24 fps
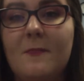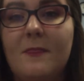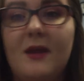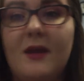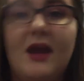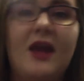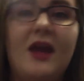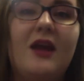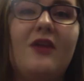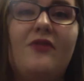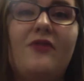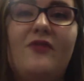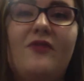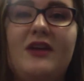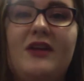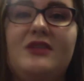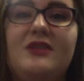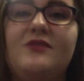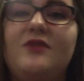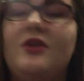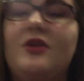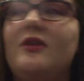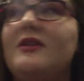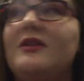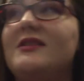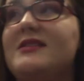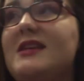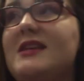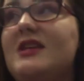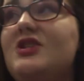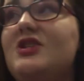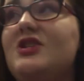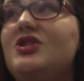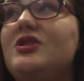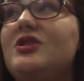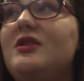and effective
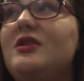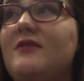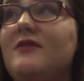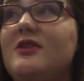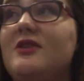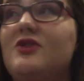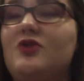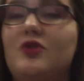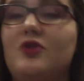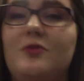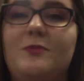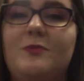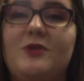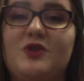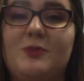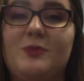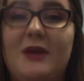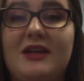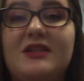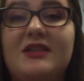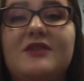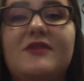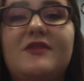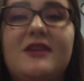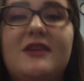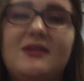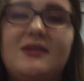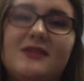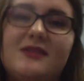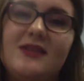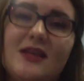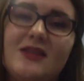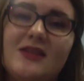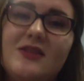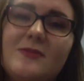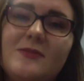utilization of this dual perspective and
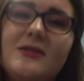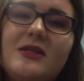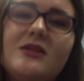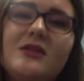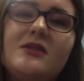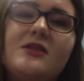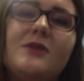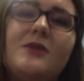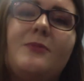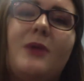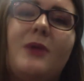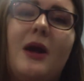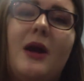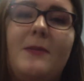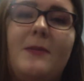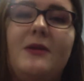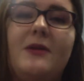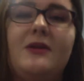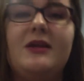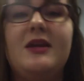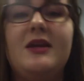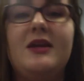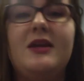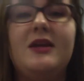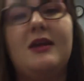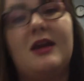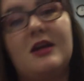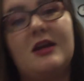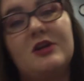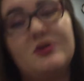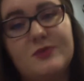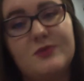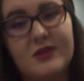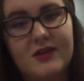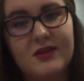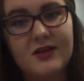assessment to properly
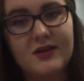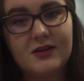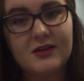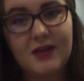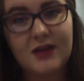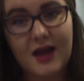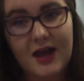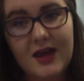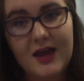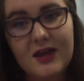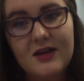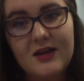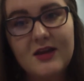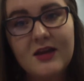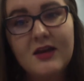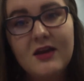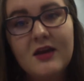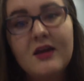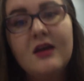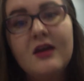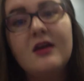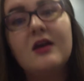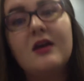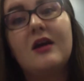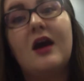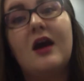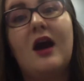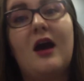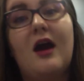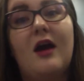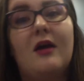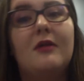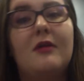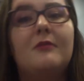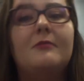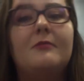engage with the client.
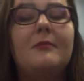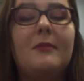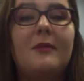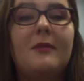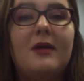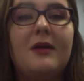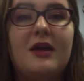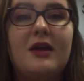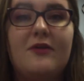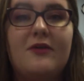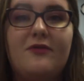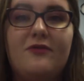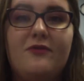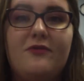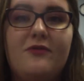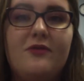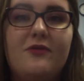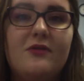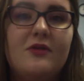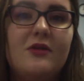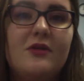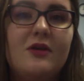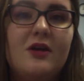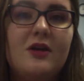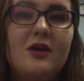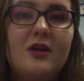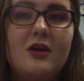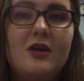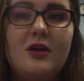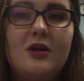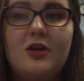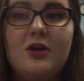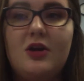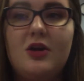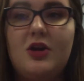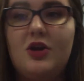If
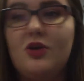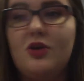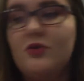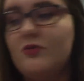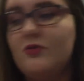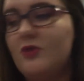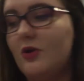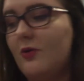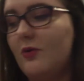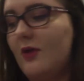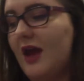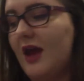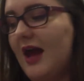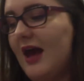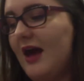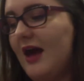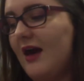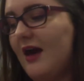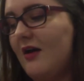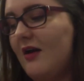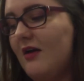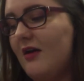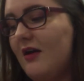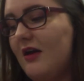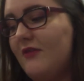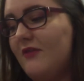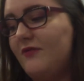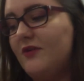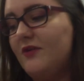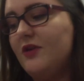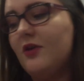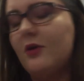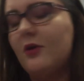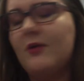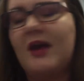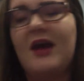you don't
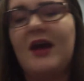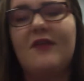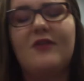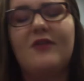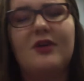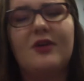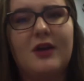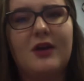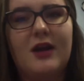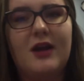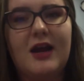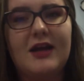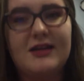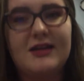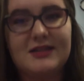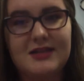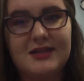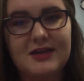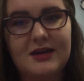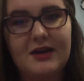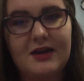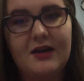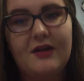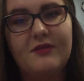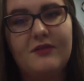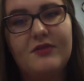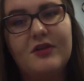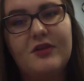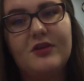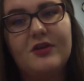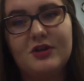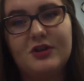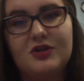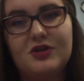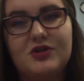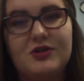have a good idea of the
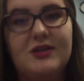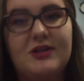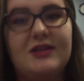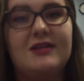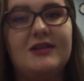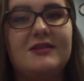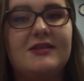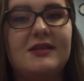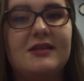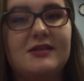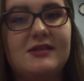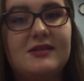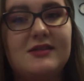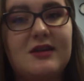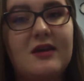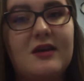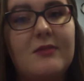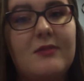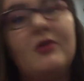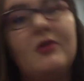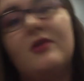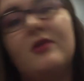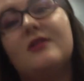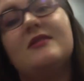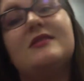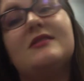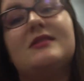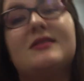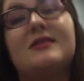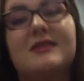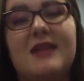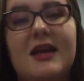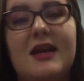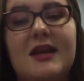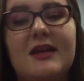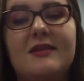nurturing system or the
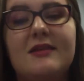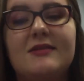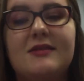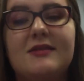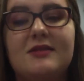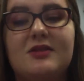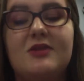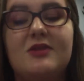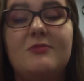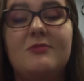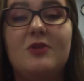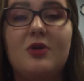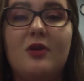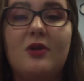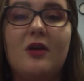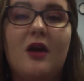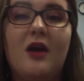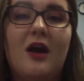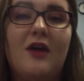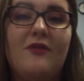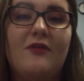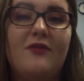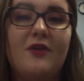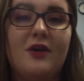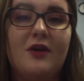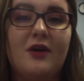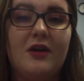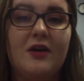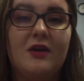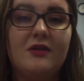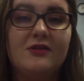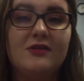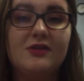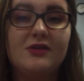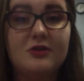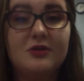sustaining system, you could offer
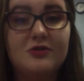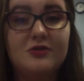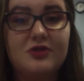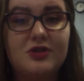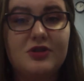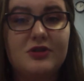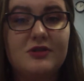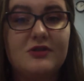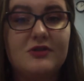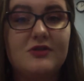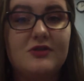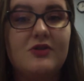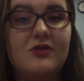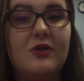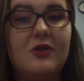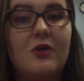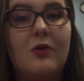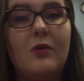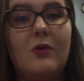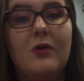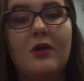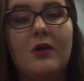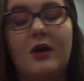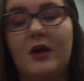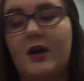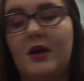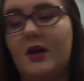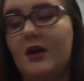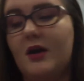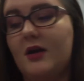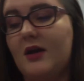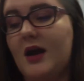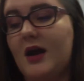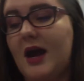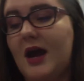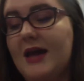solutions
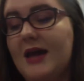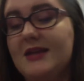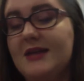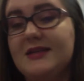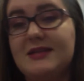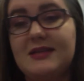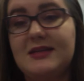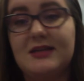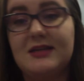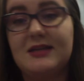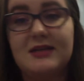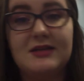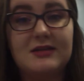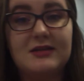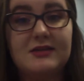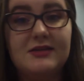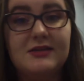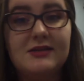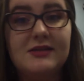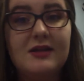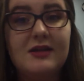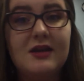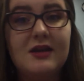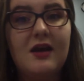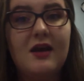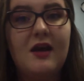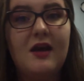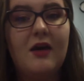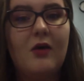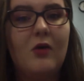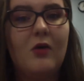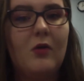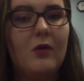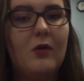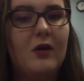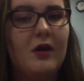or ideas
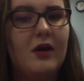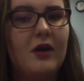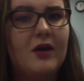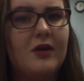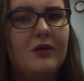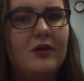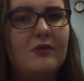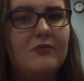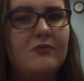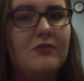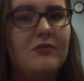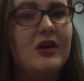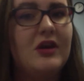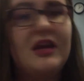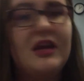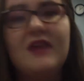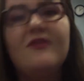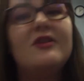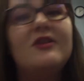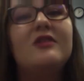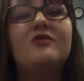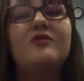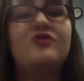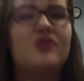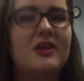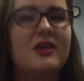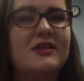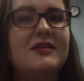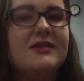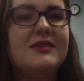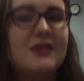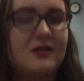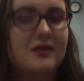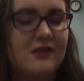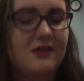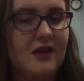or even address
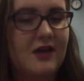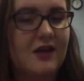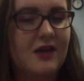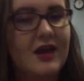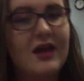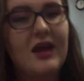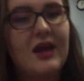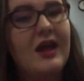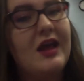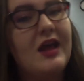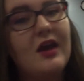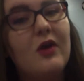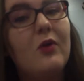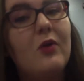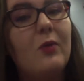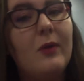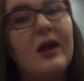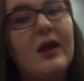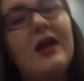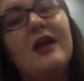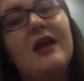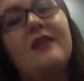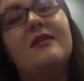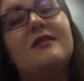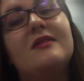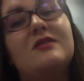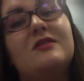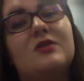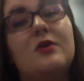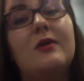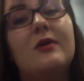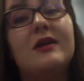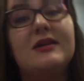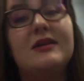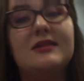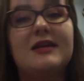the client in a way that's
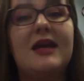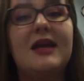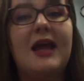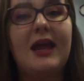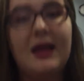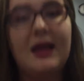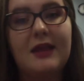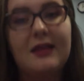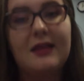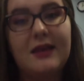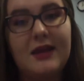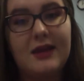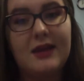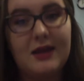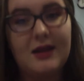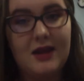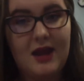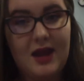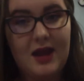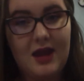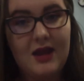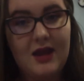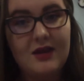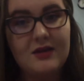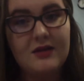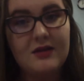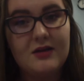going to alienate